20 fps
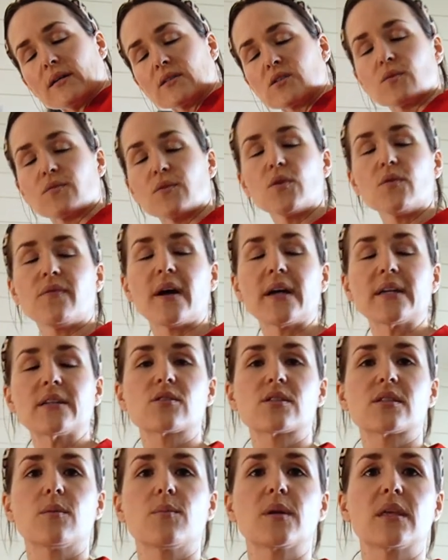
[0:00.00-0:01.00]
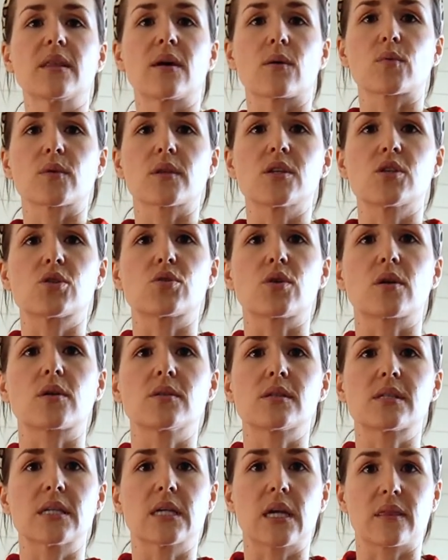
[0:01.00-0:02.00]
So if you find you're somebody that really
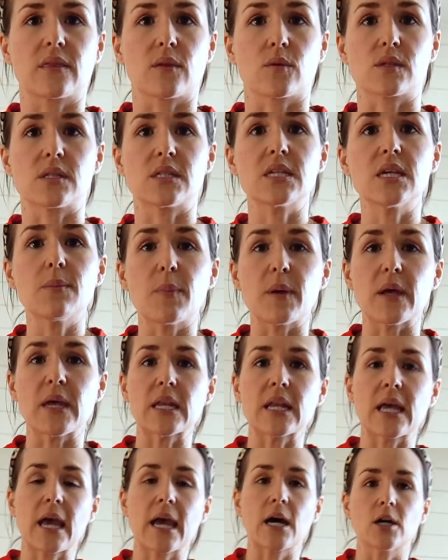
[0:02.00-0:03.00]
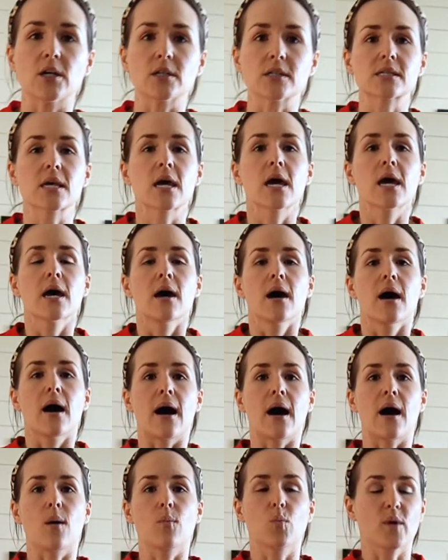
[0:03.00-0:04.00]
struggles to get those deep inhales
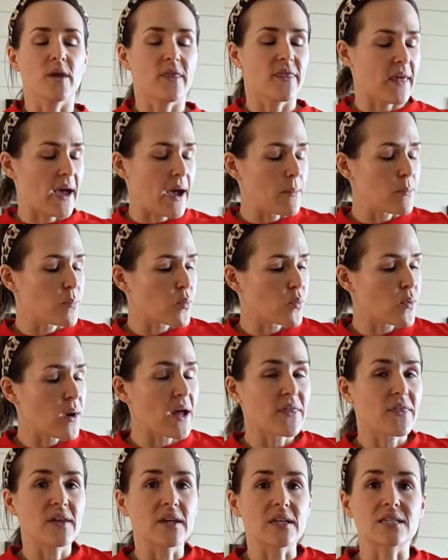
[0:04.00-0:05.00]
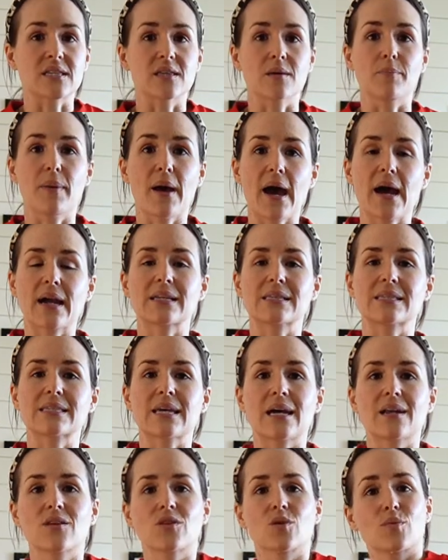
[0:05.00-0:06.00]
with that breath into the back and
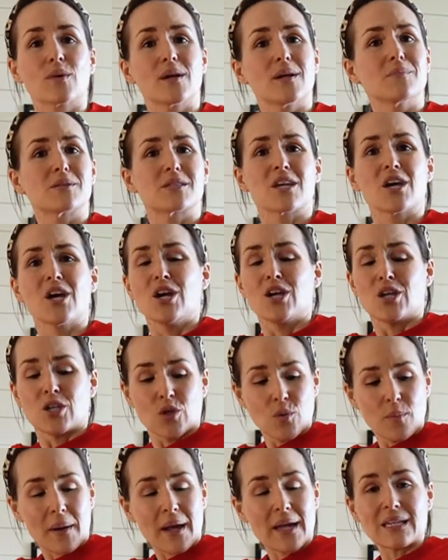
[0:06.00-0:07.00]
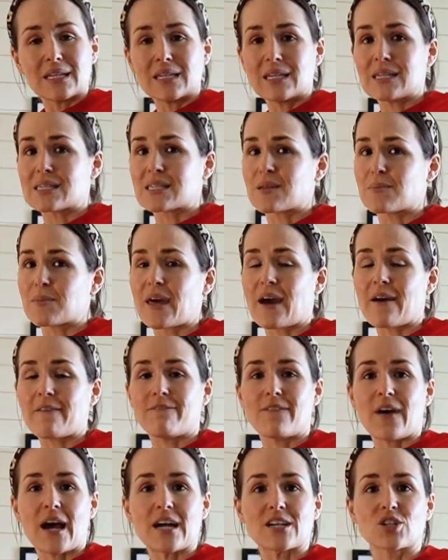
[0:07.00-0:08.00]
side of the ribs, you might need some of
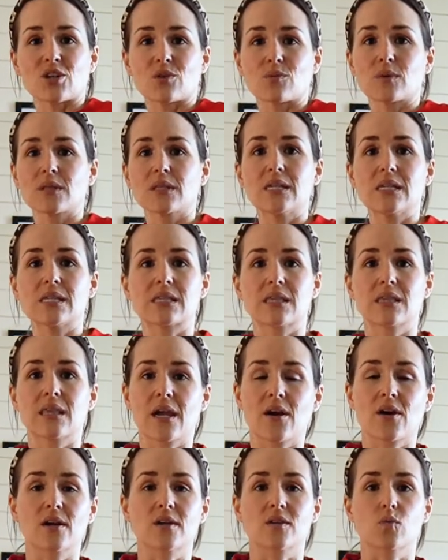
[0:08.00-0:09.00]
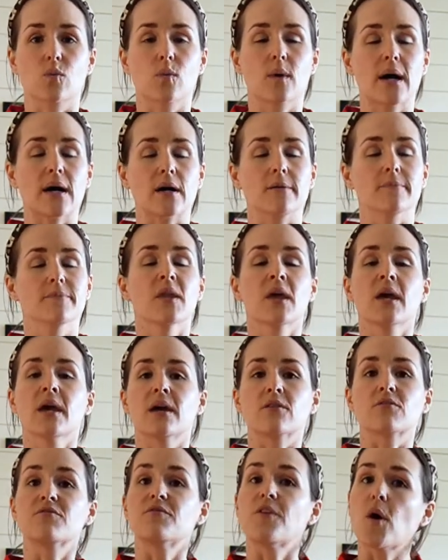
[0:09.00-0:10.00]
that fascial release there as well.
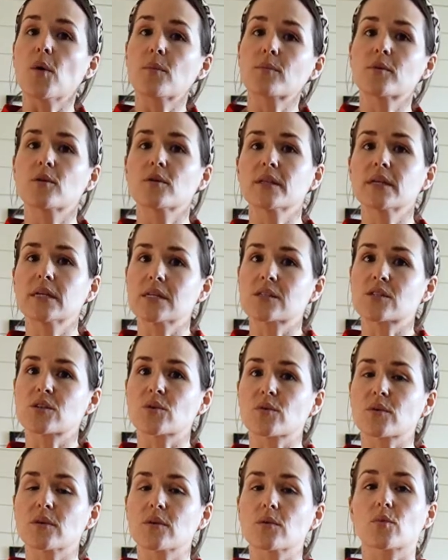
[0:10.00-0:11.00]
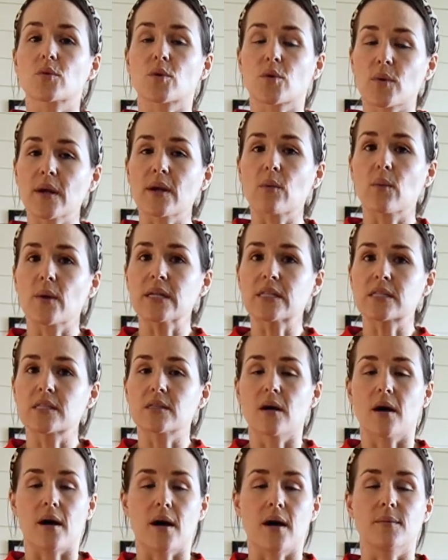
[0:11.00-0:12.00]
And foam rolling is a great way
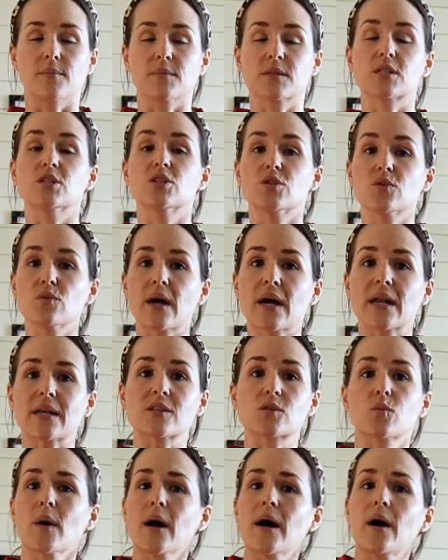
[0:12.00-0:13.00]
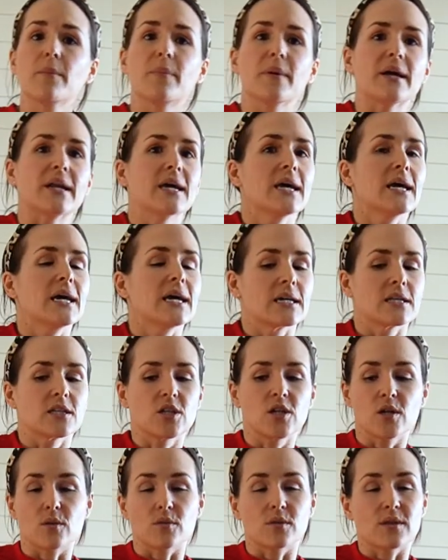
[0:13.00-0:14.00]
to do that as well, but
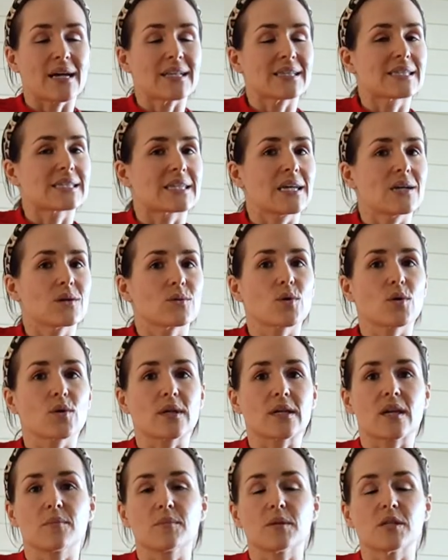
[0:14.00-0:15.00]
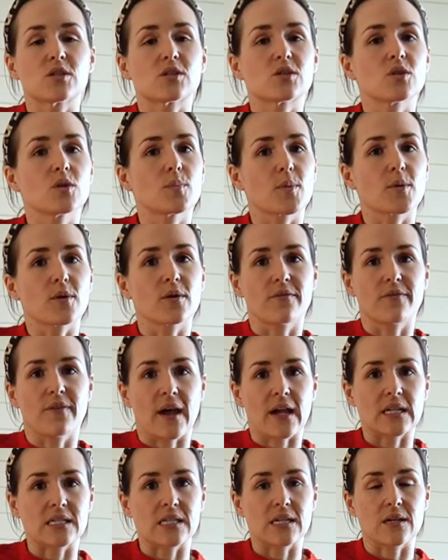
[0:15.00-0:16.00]
you know, that skin rolling can be super
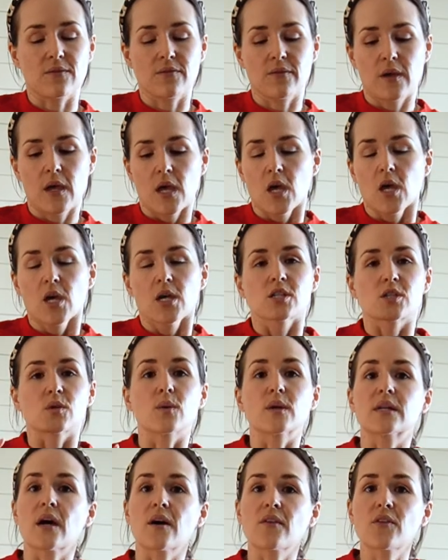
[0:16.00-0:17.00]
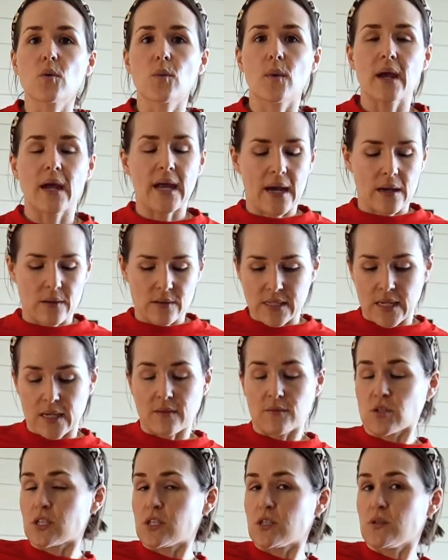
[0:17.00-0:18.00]
effective. So another way, outside
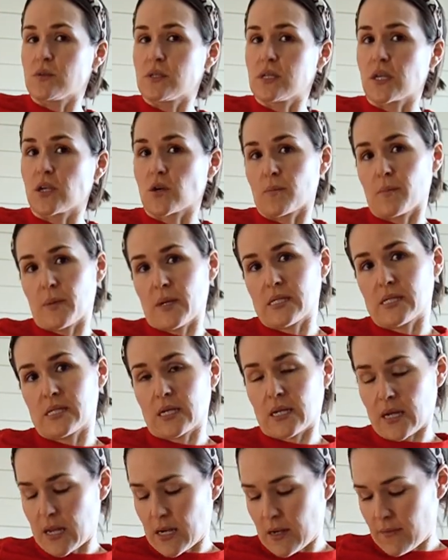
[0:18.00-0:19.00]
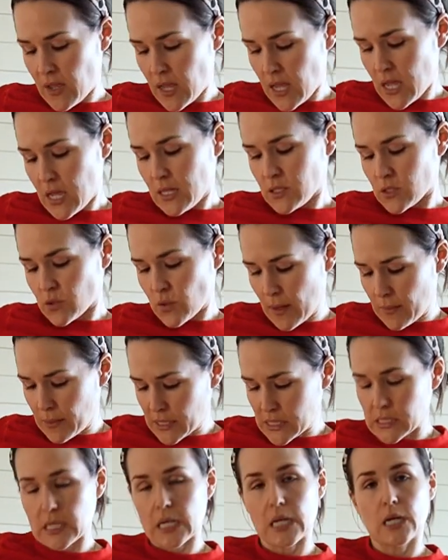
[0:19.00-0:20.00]
of just using your basic kind of hands, grabbing
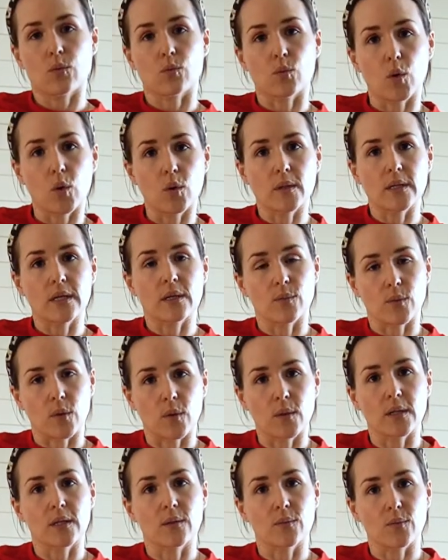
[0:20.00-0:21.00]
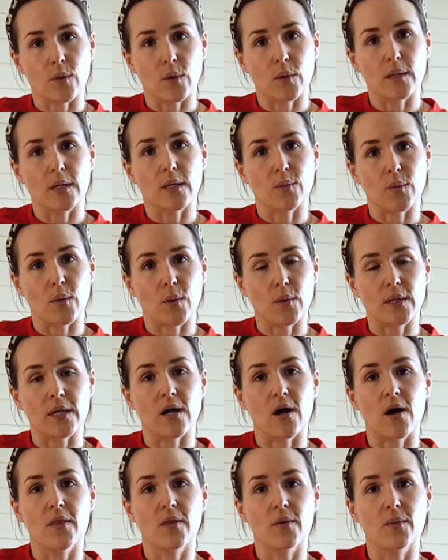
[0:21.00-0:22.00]
skin, rolling, rolling, rolling, rolling
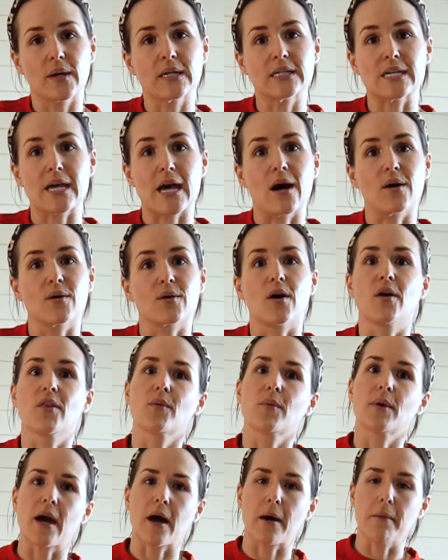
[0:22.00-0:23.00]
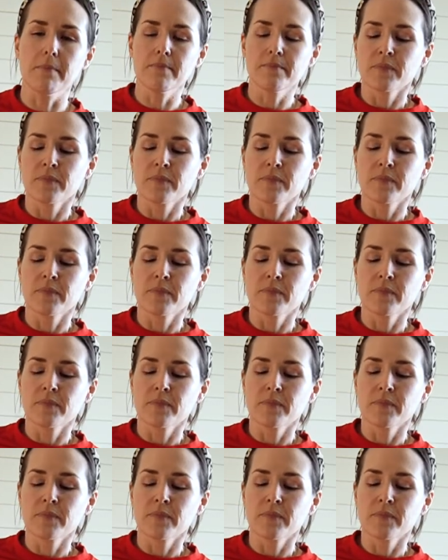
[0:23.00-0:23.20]
all the way down, all the way up,